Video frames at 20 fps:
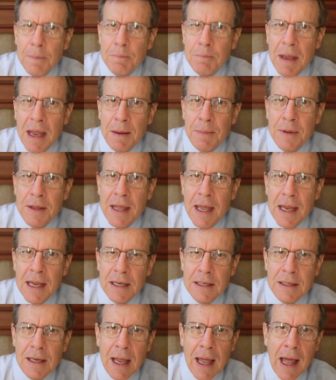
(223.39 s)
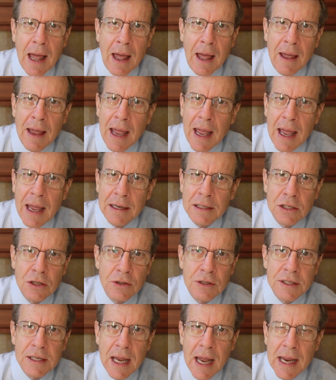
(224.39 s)
maybe they
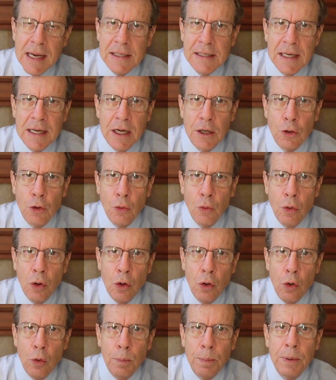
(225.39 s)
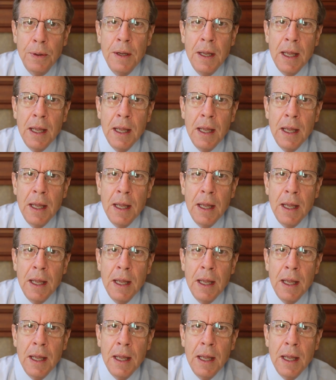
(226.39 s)
exercise in a group,